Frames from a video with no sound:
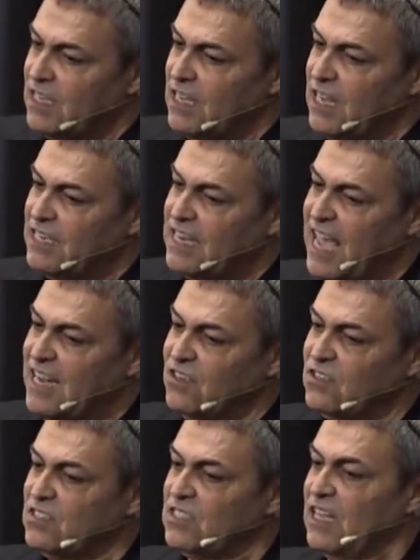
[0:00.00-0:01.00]
And Daniel
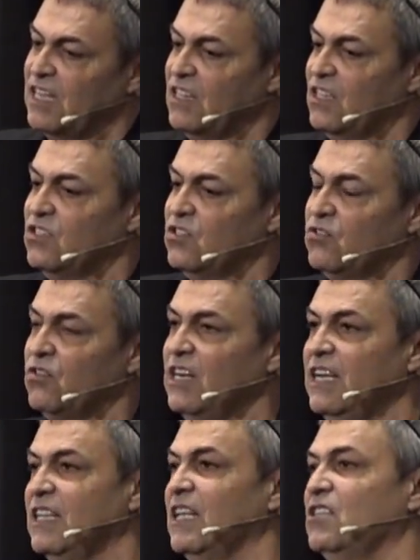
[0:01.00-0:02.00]
said, The
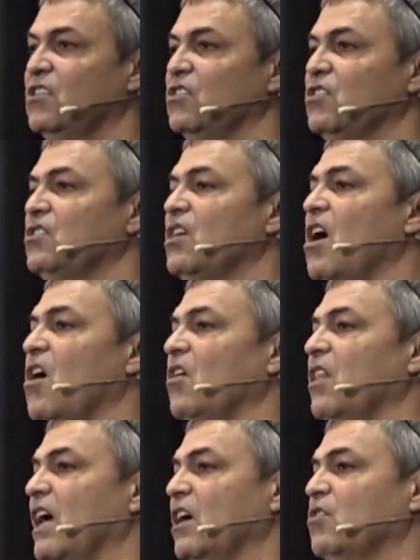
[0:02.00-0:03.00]
tree that you saw
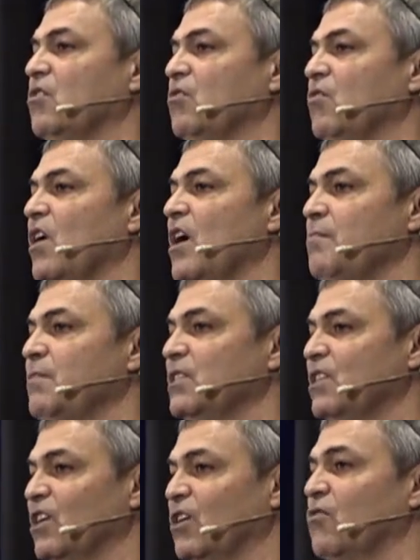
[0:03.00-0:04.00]
that grew up is
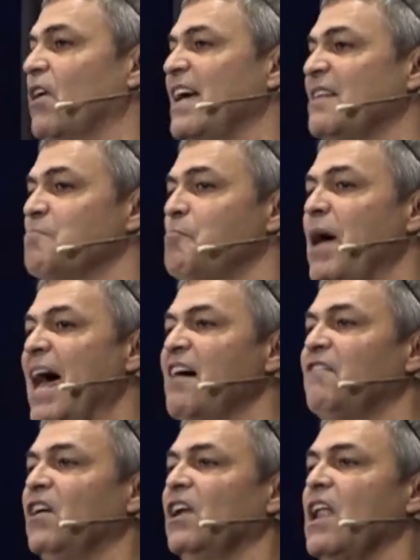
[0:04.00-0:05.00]
the great
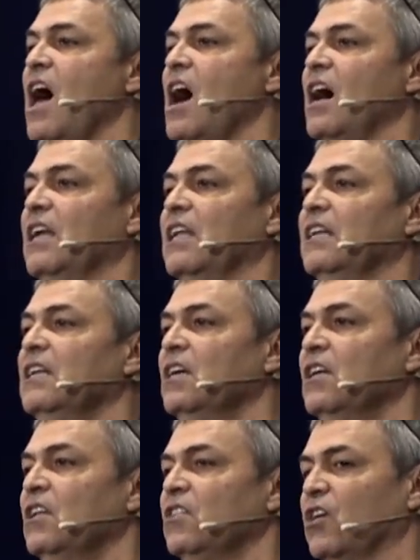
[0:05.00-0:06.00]
Babylon, and
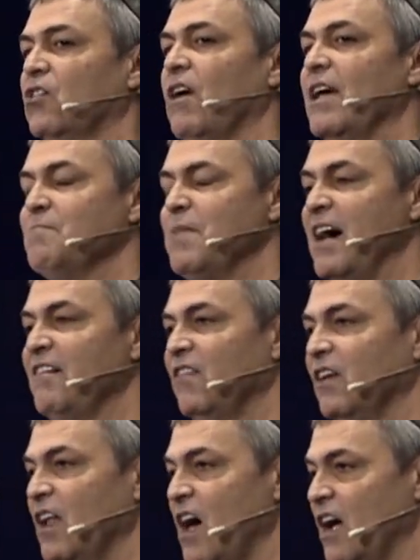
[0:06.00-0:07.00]
the great
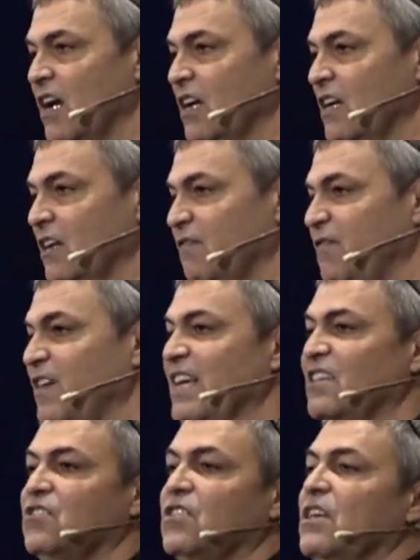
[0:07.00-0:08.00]
Babylon
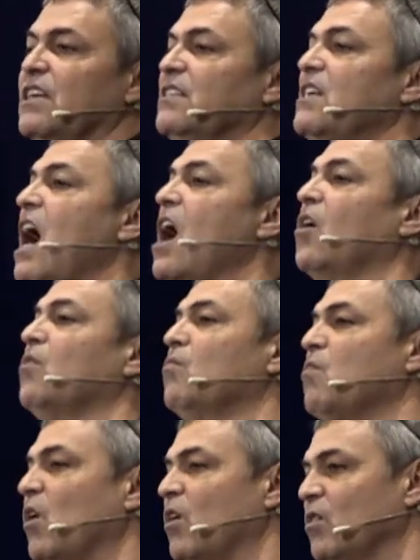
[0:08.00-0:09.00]
feeds the entire
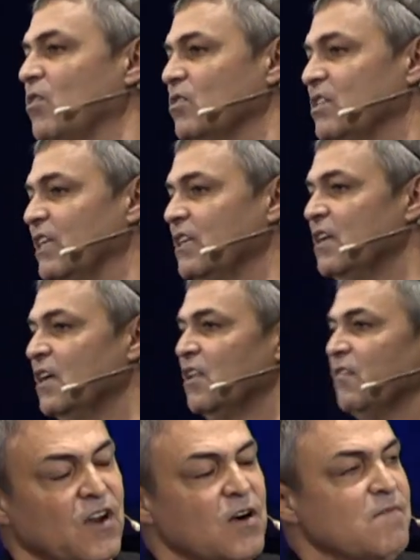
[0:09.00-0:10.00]
world. And
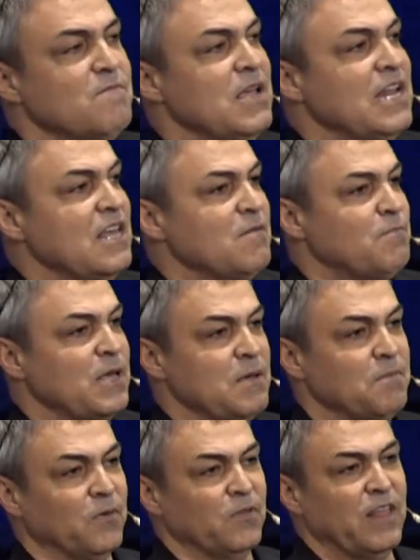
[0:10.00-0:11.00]
there are many
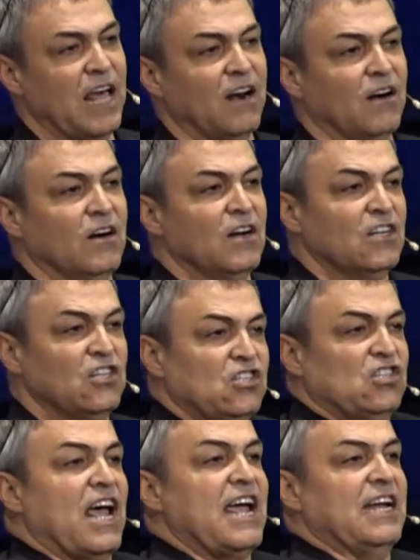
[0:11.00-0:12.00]
people that are
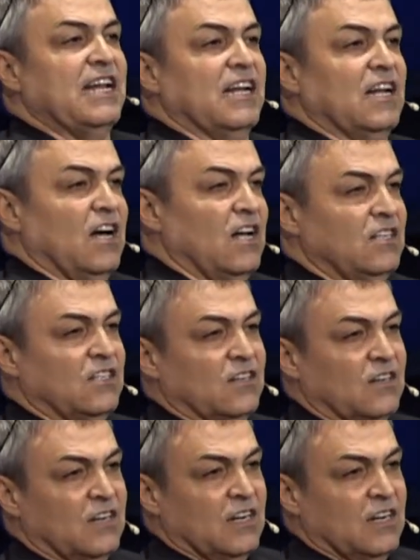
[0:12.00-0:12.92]
shaded under